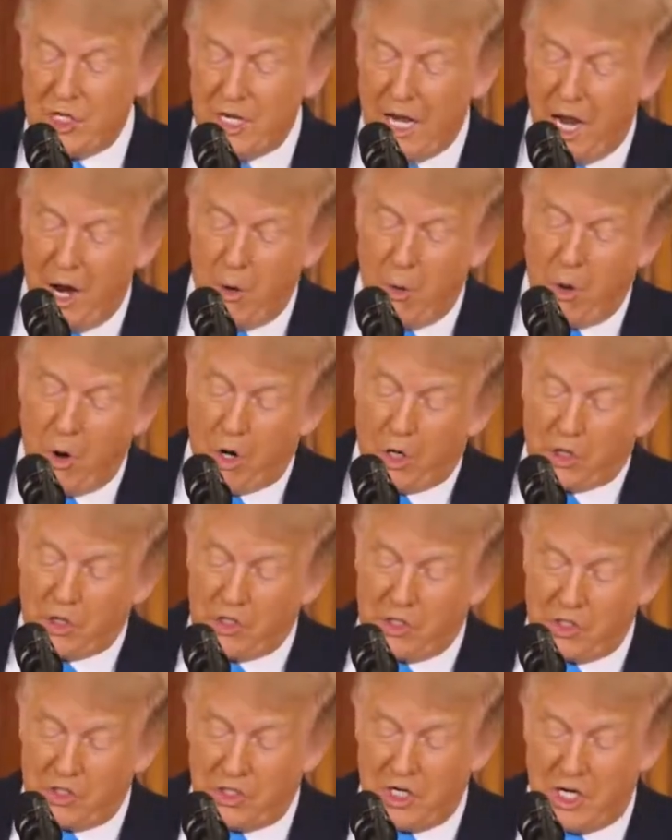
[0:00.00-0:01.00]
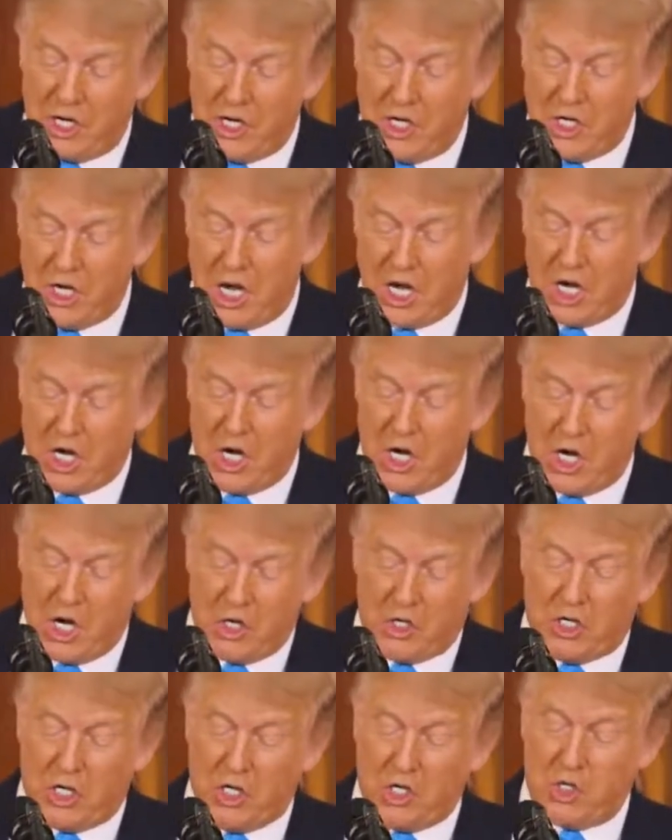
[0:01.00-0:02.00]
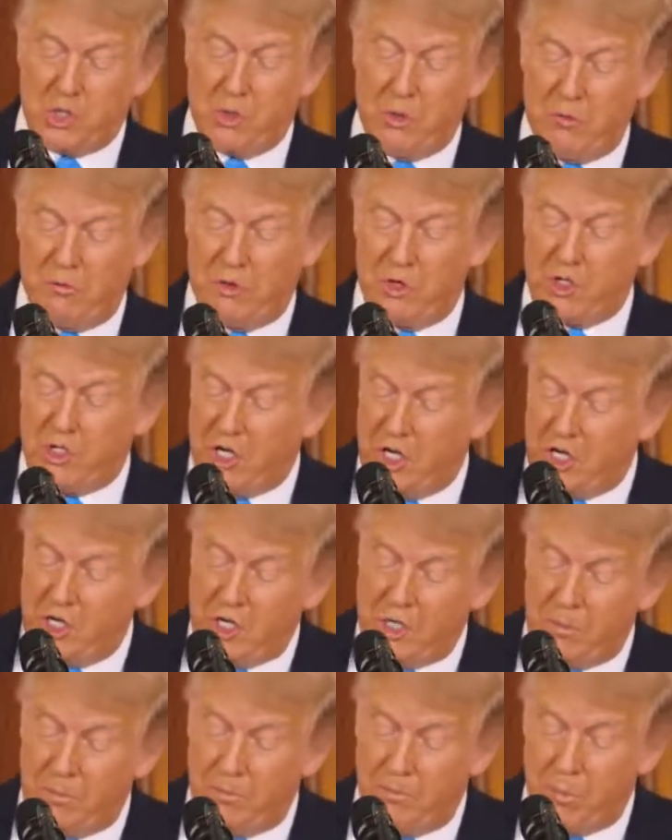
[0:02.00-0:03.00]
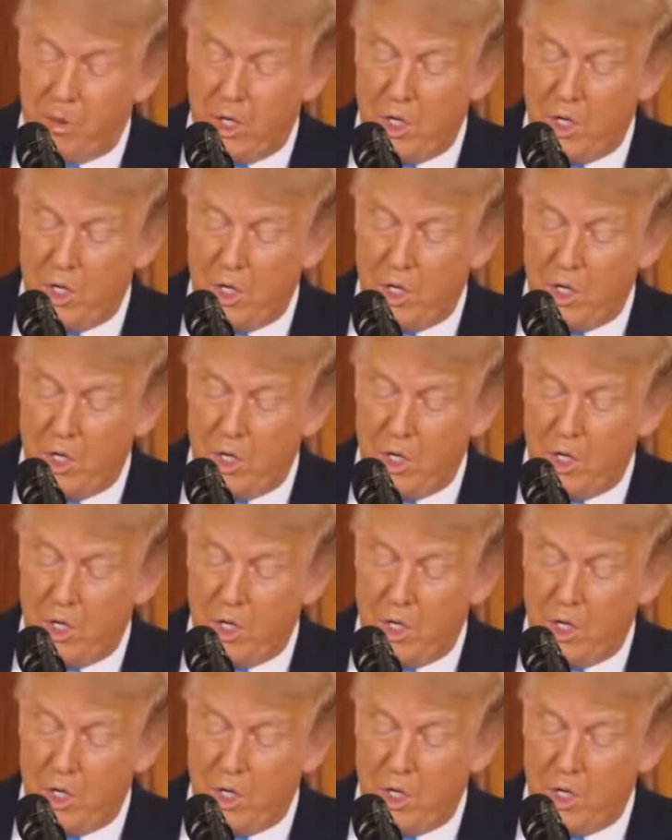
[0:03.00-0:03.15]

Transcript: she now works as a daycare teacher in Virginia.